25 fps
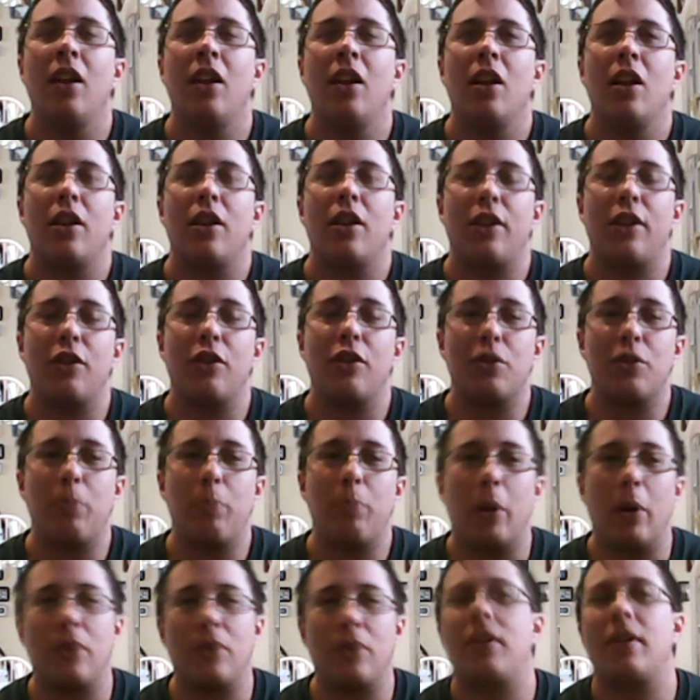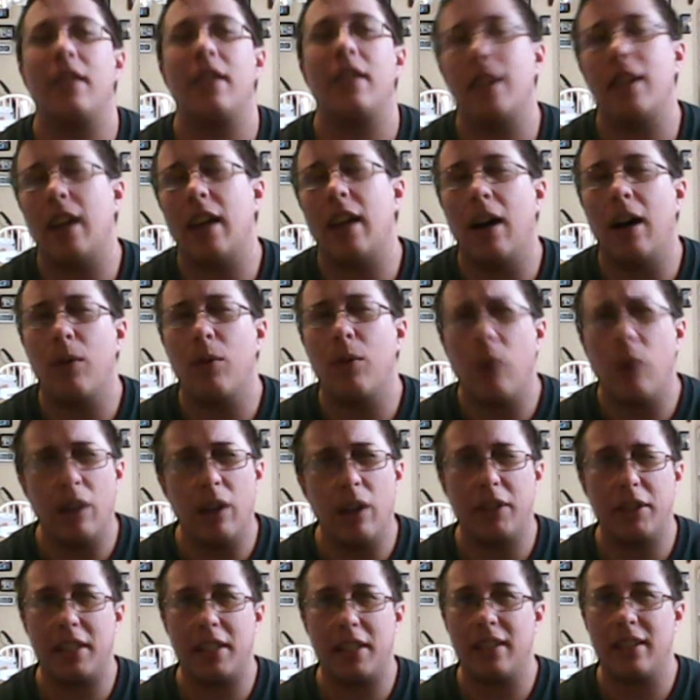There is a person that I want
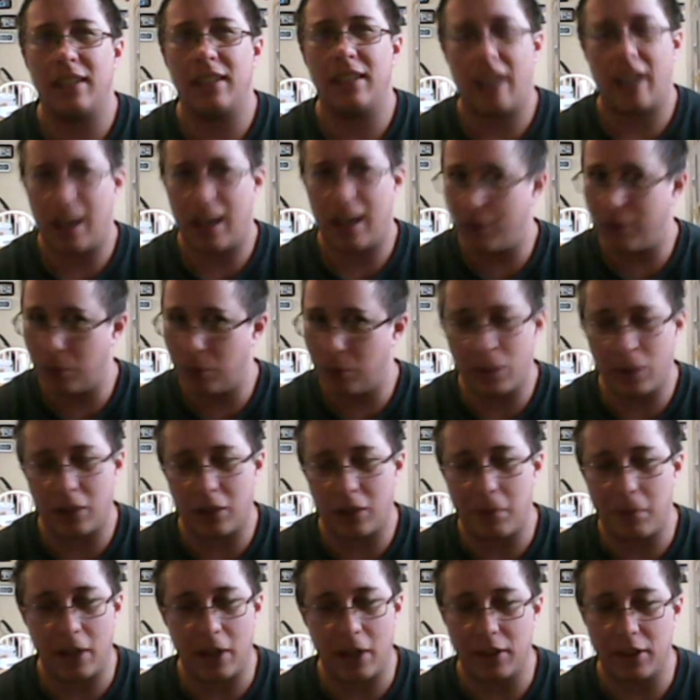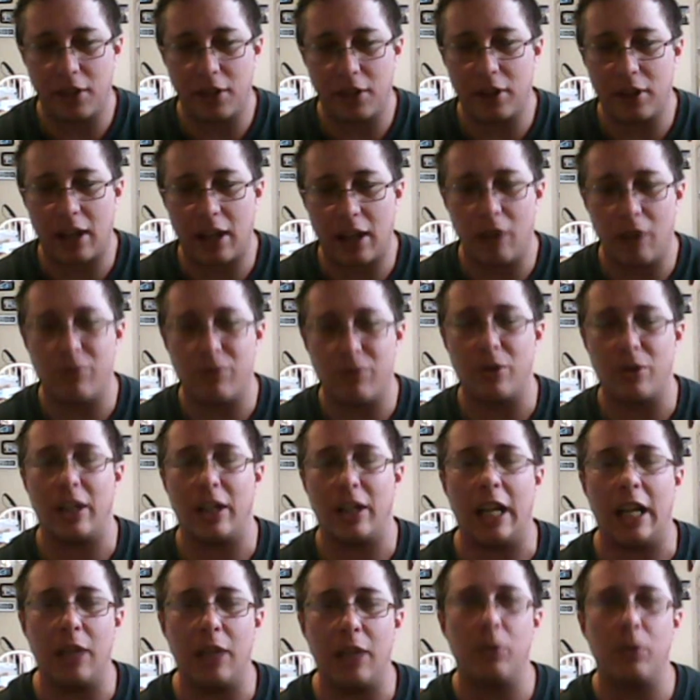everyone to be on the lookout for,
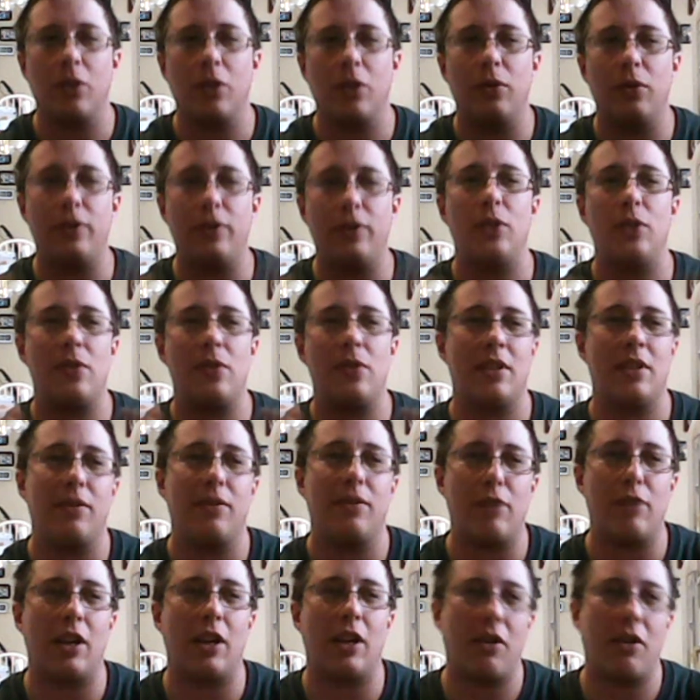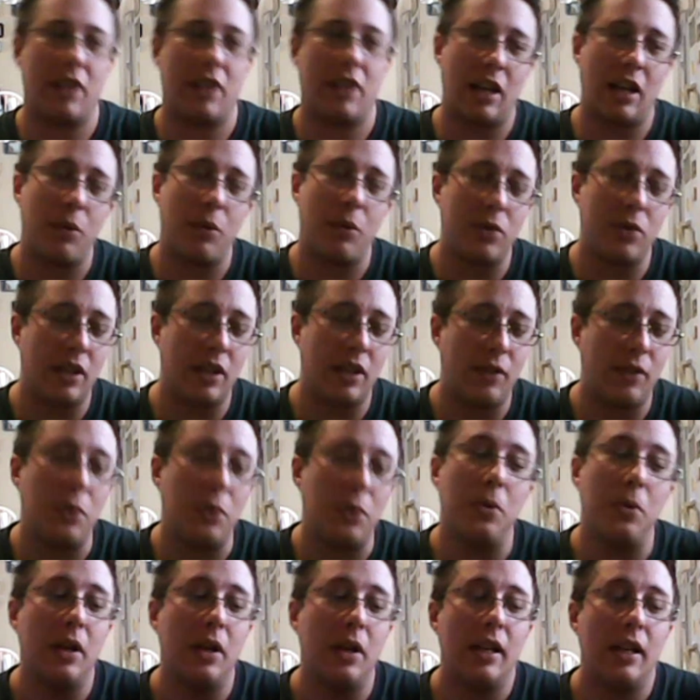anyone who views this video, and I will give you
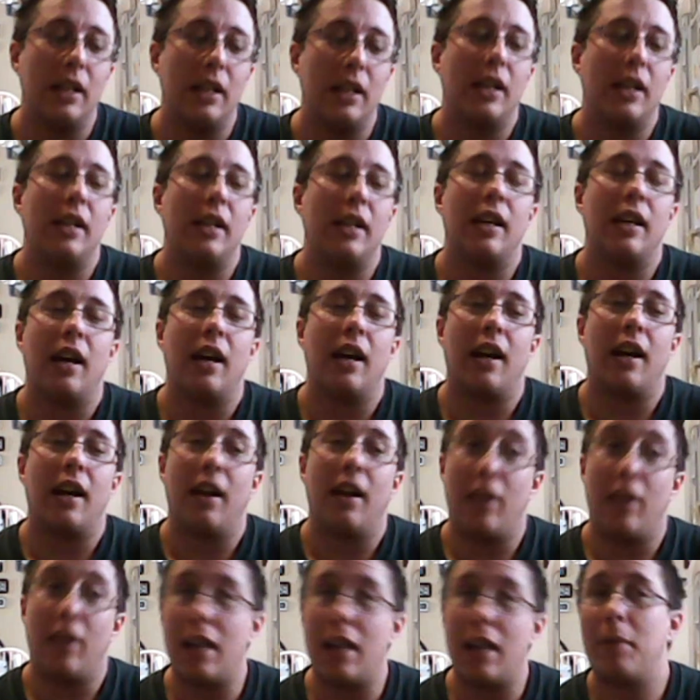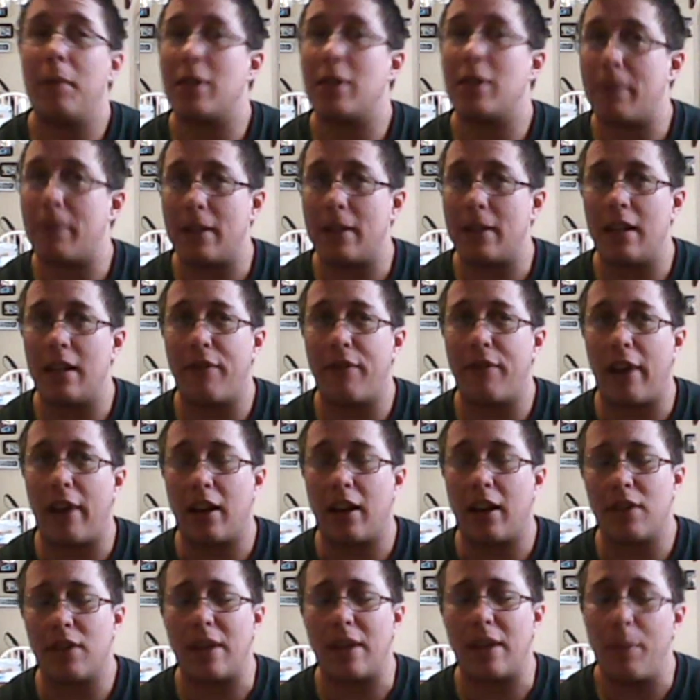a name in specific. Now,
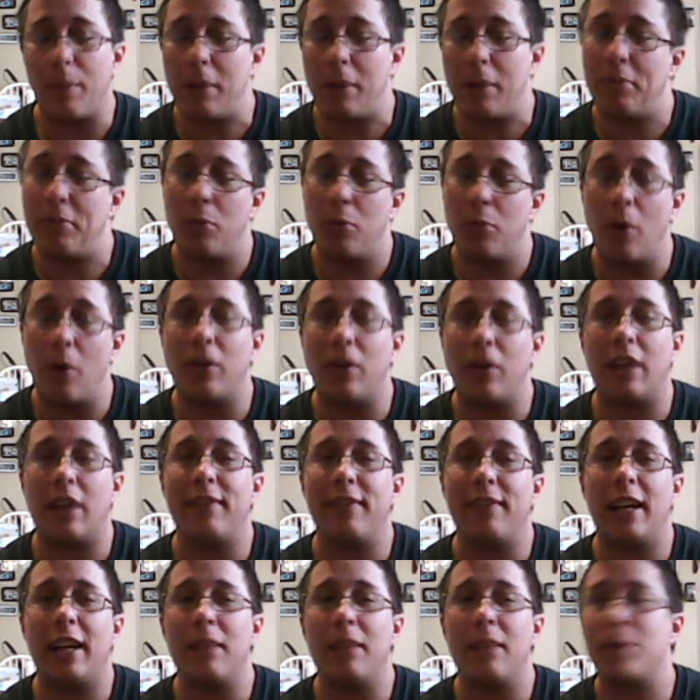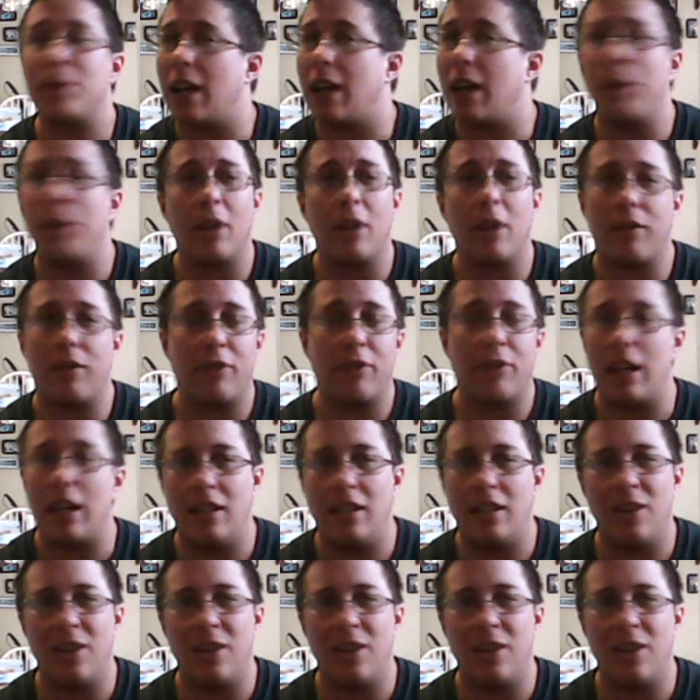some people won't give names. I'm not afraid to.